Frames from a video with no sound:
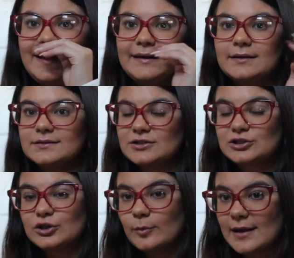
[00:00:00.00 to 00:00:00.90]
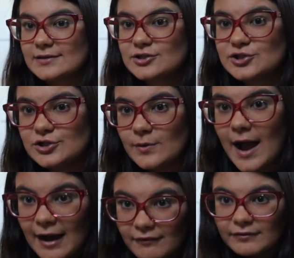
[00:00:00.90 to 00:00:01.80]
and so blessed to
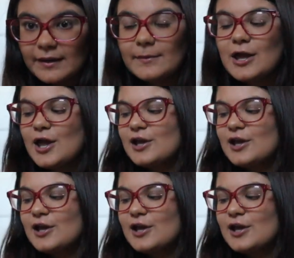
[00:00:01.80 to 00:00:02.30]
have them.